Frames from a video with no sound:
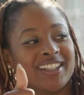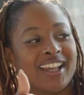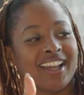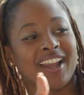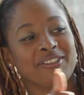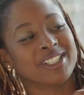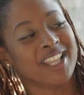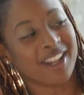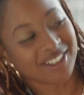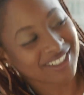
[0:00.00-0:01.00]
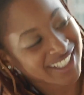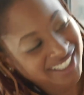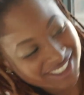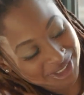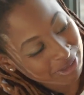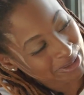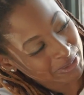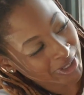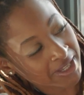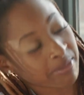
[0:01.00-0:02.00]
Like every now, she'll peep
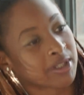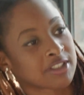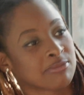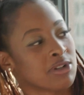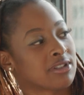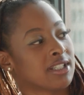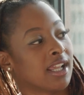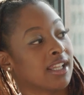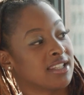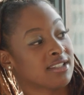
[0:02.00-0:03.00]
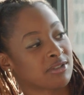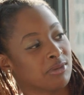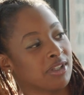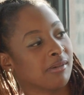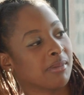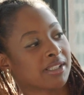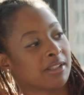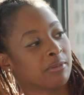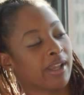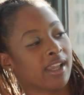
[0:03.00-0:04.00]
her head, but it's mostly like, this is where you're messed
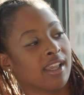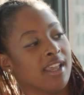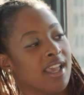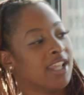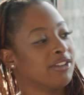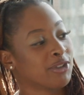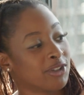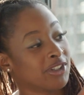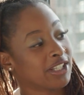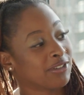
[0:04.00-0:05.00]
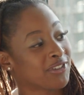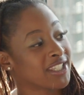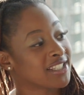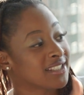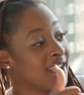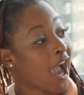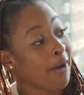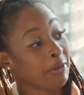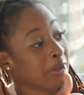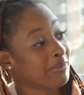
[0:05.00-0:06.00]
up at, and if you don't get it fixed,
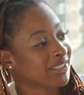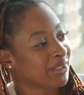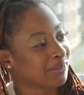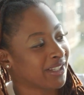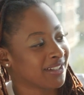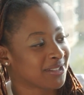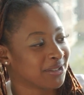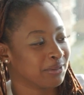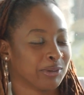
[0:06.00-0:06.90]
I'm gonna be messed up there too.